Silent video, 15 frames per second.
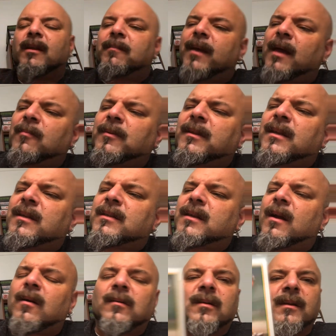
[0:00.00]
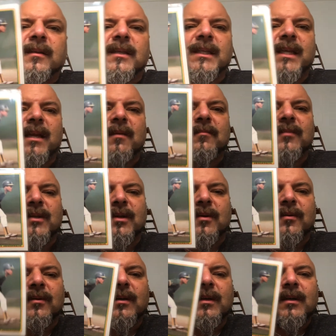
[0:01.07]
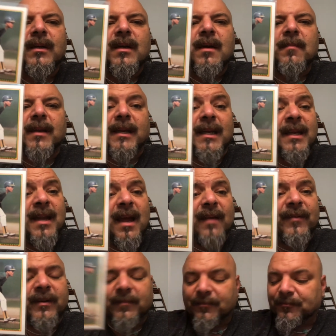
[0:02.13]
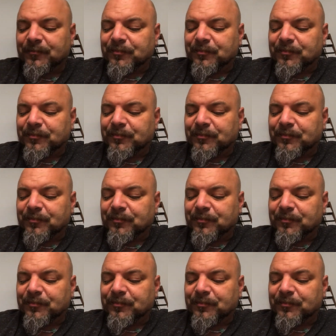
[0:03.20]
bad with these. They all look the same. So, but I didn't have it.